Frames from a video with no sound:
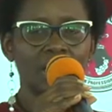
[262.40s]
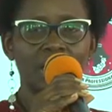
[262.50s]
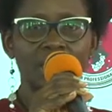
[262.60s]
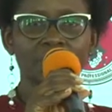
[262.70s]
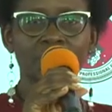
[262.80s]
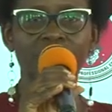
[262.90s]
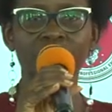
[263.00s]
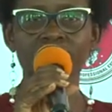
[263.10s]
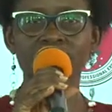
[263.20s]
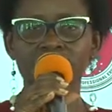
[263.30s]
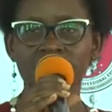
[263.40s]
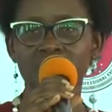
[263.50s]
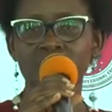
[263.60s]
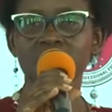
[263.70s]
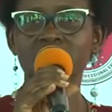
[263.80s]
and we're
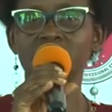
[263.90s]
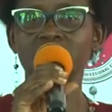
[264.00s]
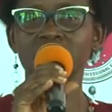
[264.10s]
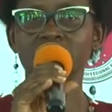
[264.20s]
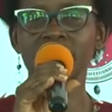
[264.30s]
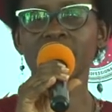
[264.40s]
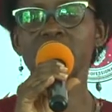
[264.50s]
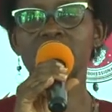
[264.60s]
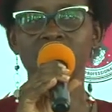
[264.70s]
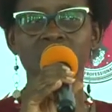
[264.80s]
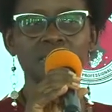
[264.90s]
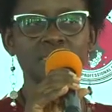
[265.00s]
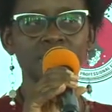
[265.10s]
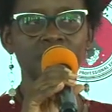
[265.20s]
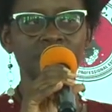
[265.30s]
visiting the cancer
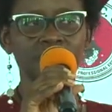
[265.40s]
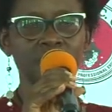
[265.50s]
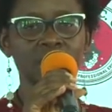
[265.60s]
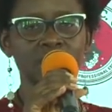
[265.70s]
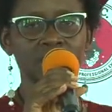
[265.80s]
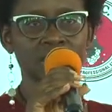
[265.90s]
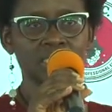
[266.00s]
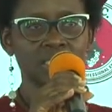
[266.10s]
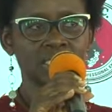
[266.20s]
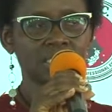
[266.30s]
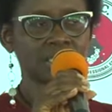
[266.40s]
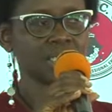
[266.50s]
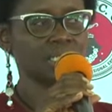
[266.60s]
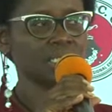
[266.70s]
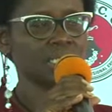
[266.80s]
facilities
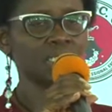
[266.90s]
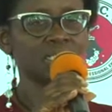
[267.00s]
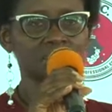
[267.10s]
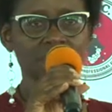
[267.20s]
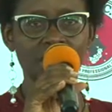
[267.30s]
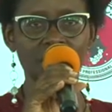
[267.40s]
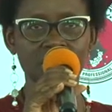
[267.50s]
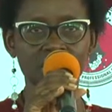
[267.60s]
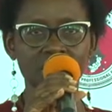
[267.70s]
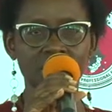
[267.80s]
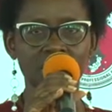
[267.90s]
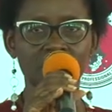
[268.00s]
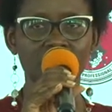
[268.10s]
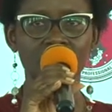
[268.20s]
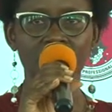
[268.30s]
in these counties,
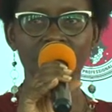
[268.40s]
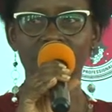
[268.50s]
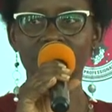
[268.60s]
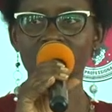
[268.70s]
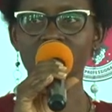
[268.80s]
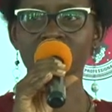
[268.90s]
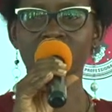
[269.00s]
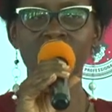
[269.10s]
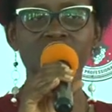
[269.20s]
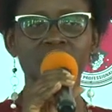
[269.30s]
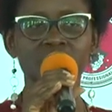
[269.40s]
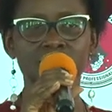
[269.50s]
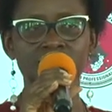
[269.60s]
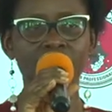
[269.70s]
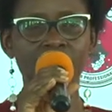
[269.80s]
because cancer
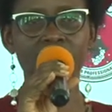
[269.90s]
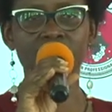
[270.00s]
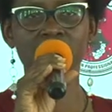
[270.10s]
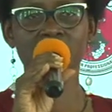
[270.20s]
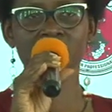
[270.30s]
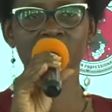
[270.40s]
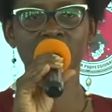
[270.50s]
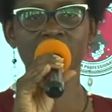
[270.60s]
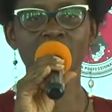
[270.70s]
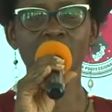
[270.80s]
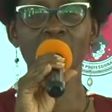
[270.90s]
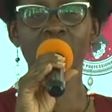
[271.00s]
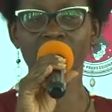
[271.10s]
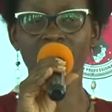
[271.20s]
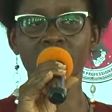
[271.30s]
is becoming such a
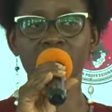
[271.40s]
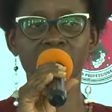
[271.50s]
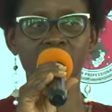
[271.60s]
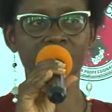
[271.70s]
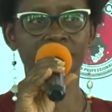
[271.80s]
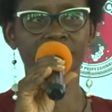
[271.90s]
menace.